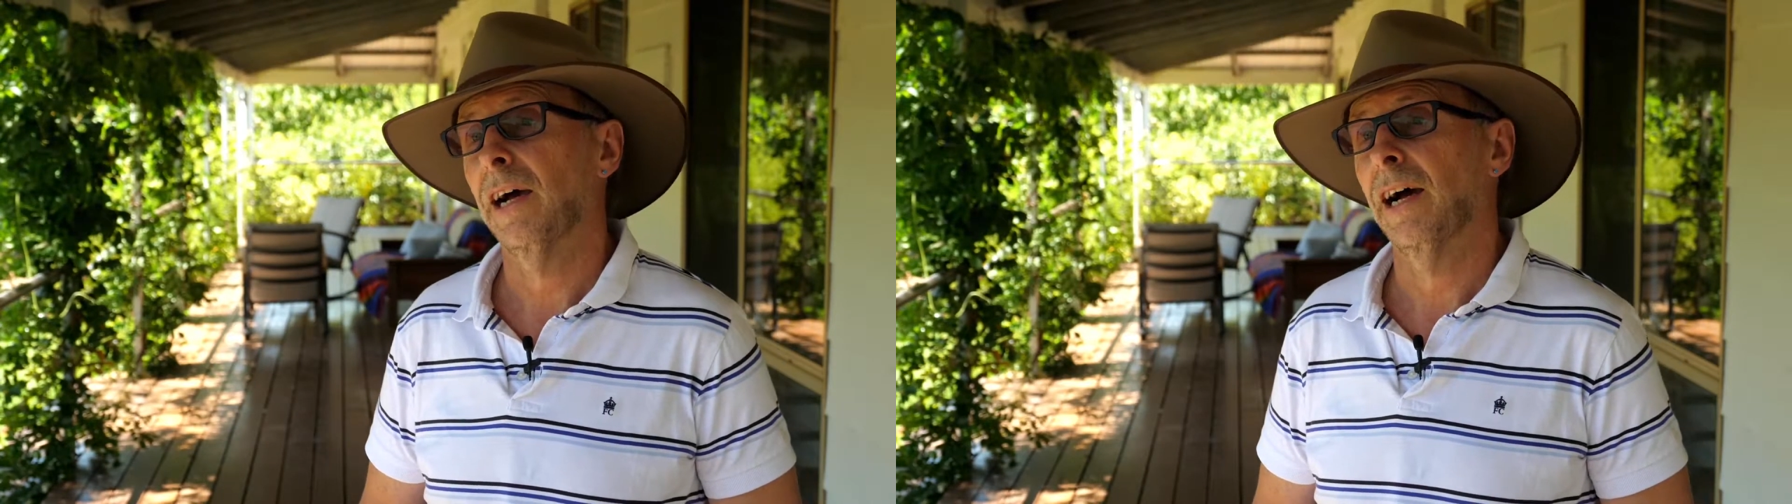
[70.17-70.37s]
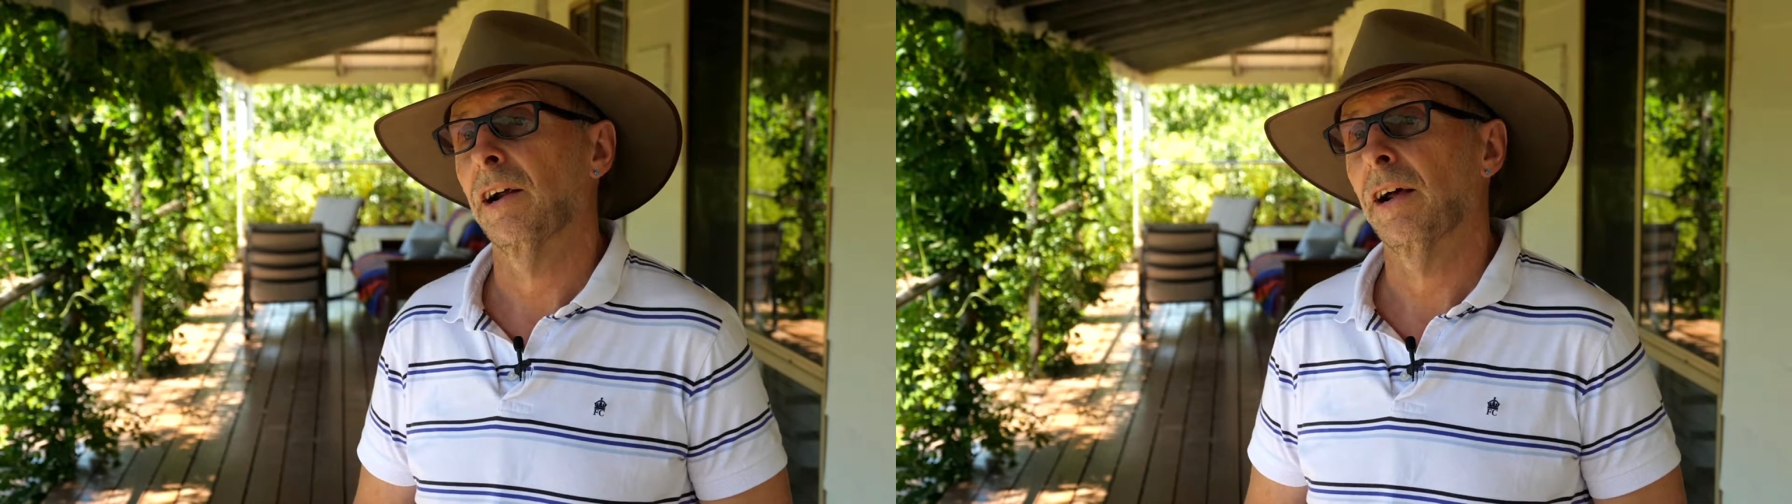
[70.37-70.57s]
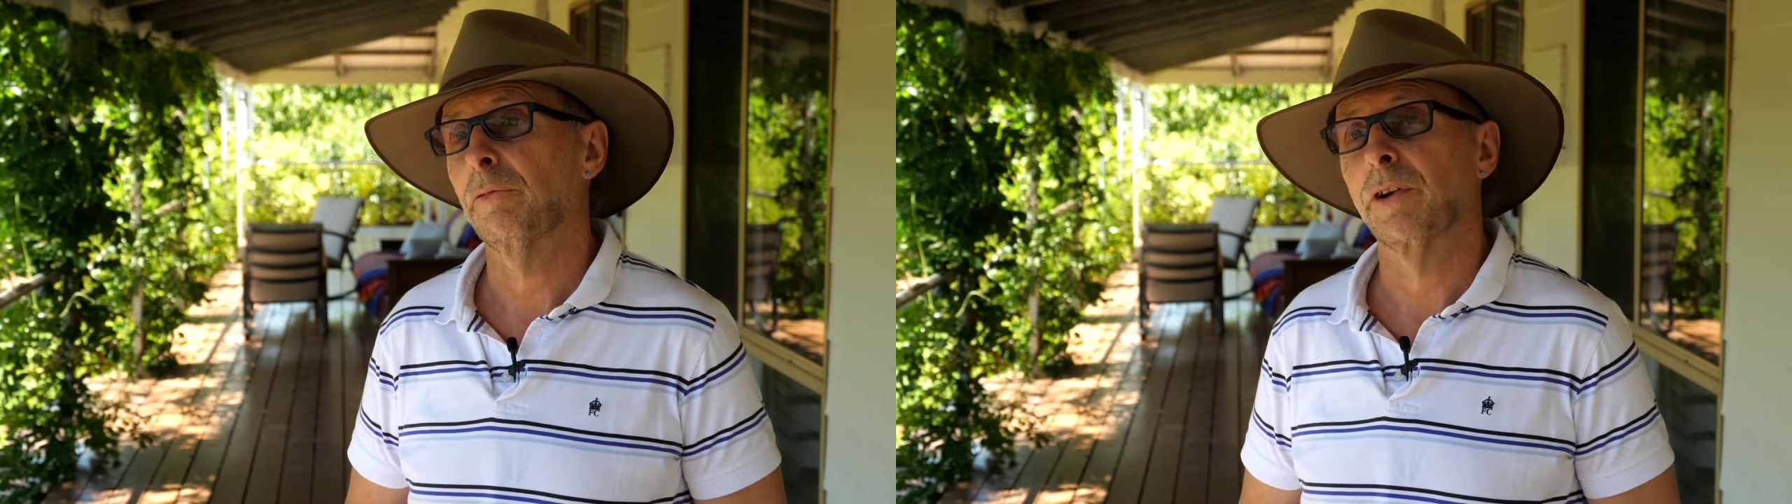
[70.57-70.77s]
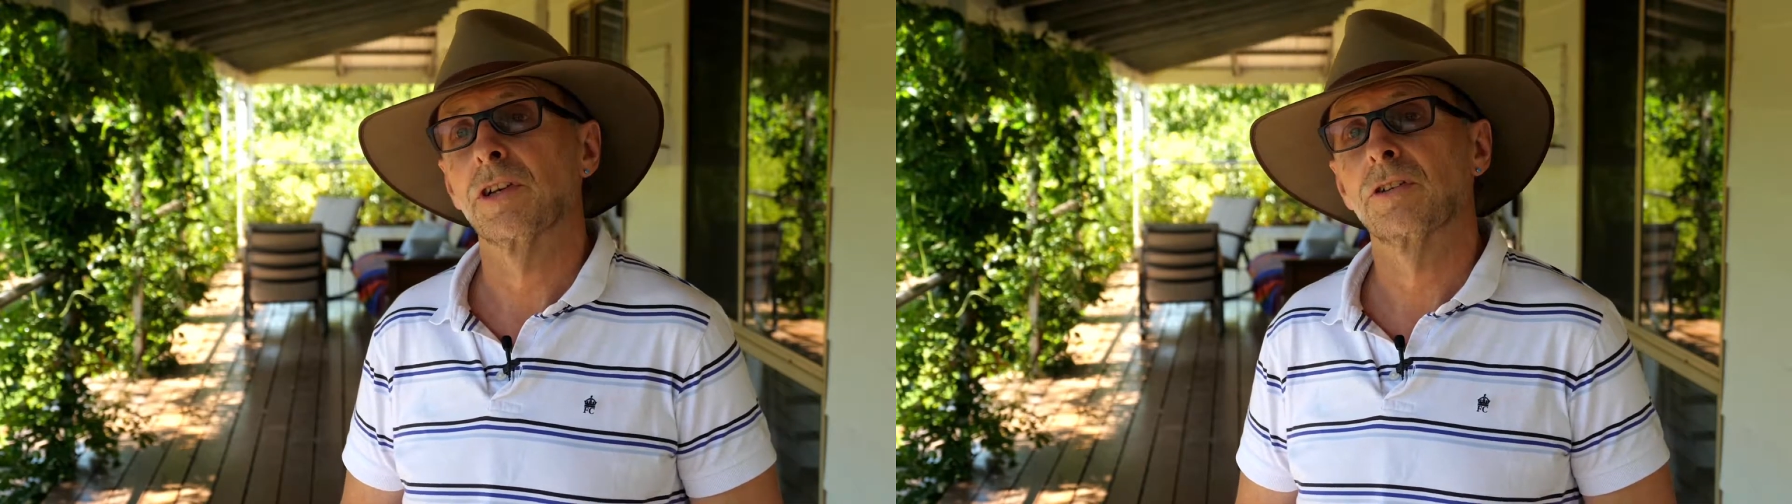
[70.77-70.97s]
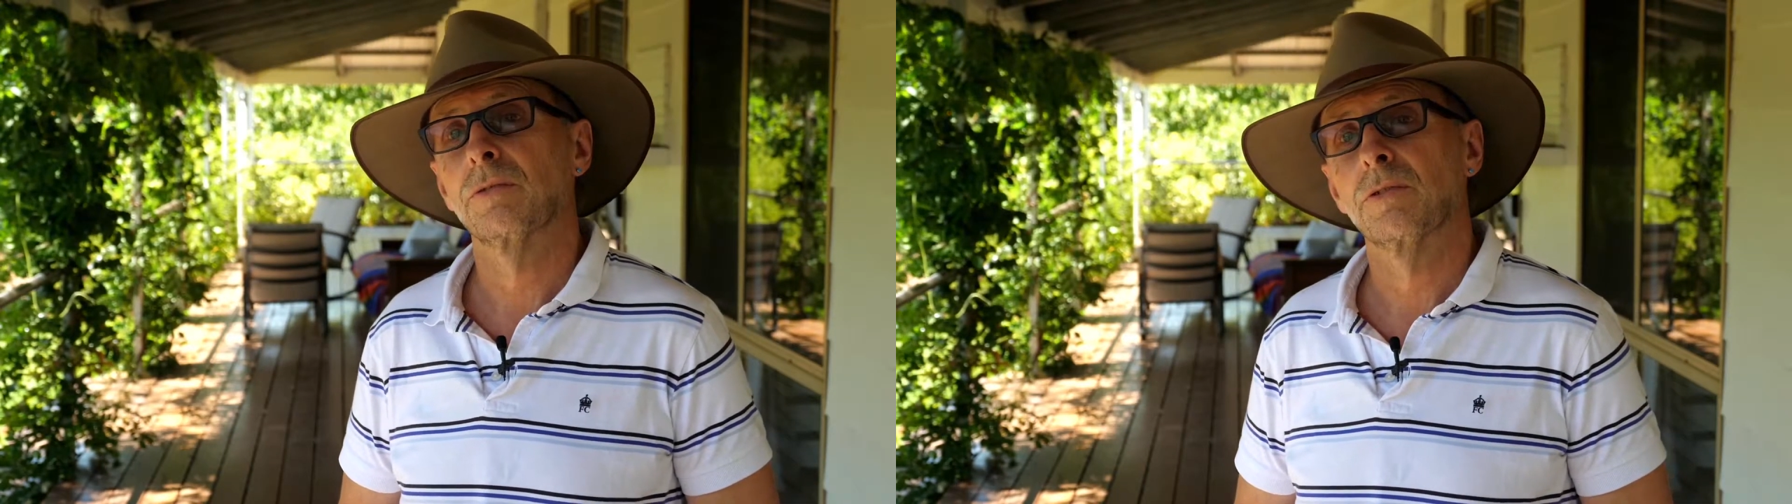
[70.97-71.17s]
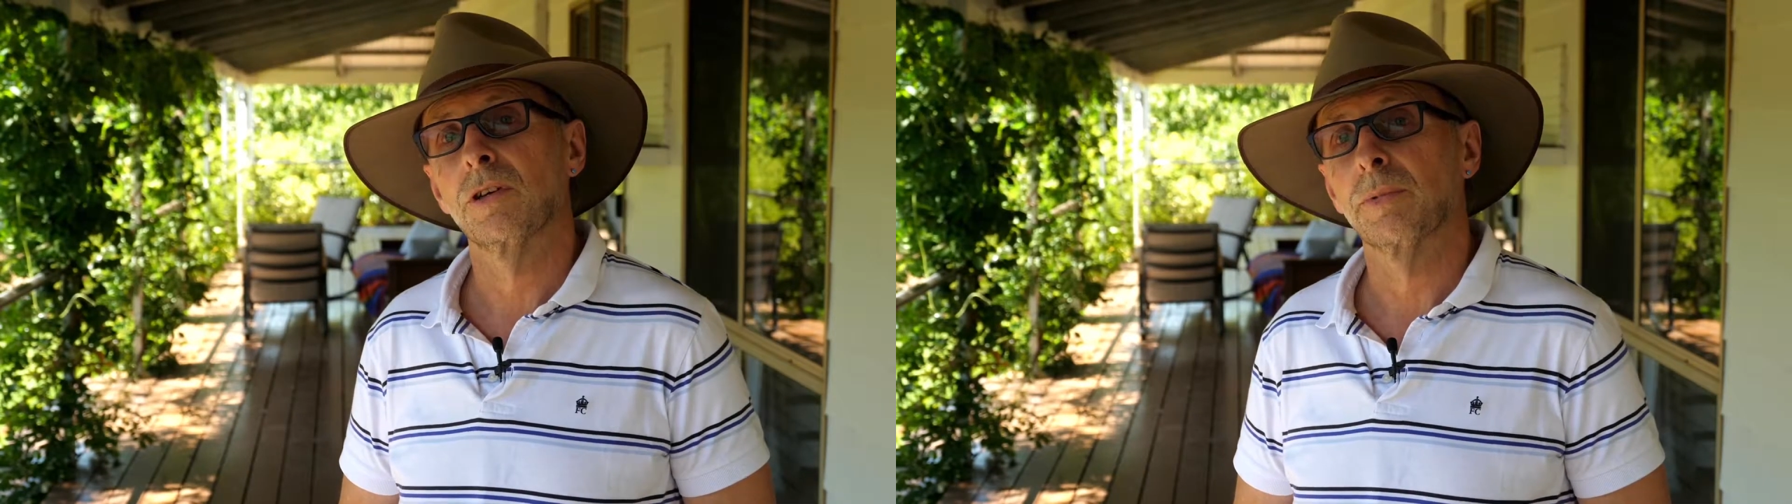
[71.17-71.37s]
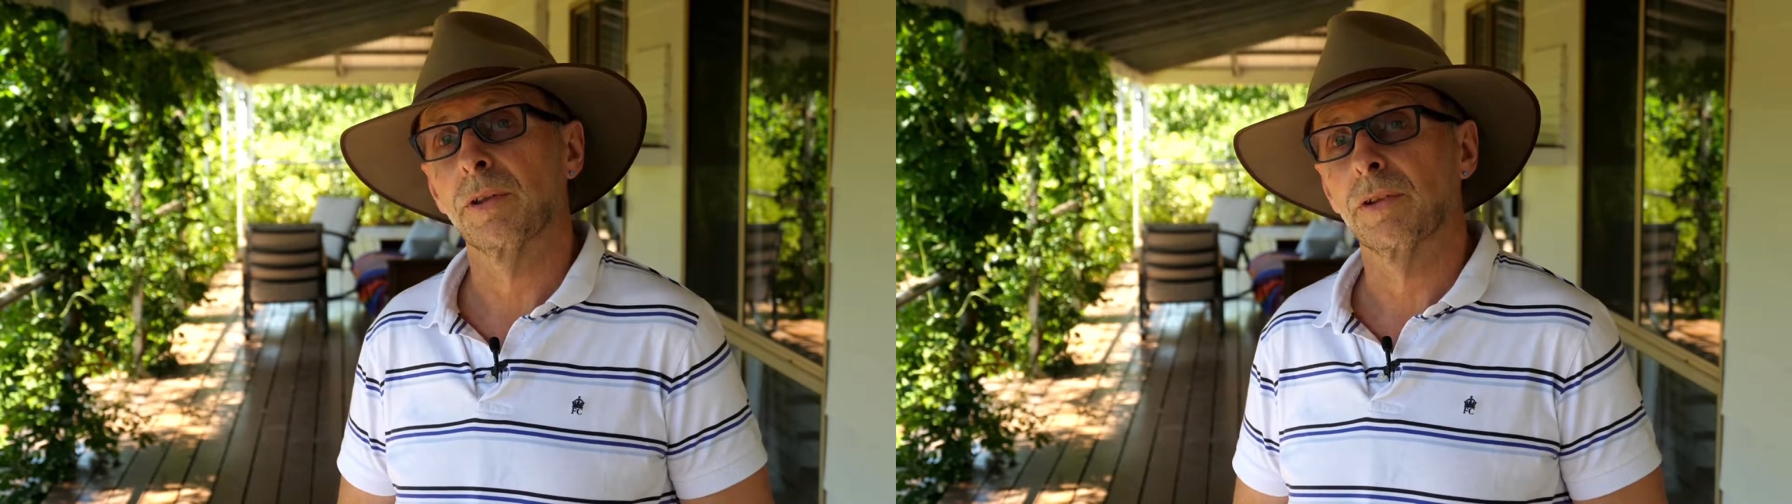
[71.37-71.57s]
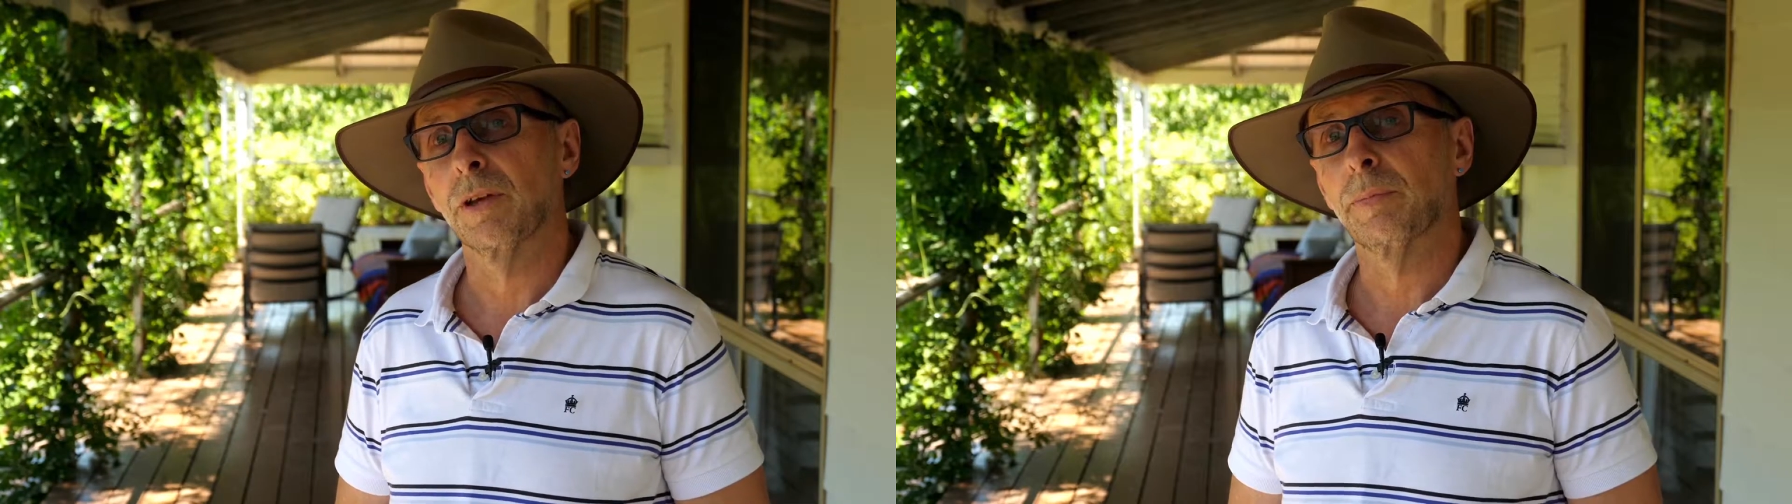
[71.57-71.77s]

average 2-monthly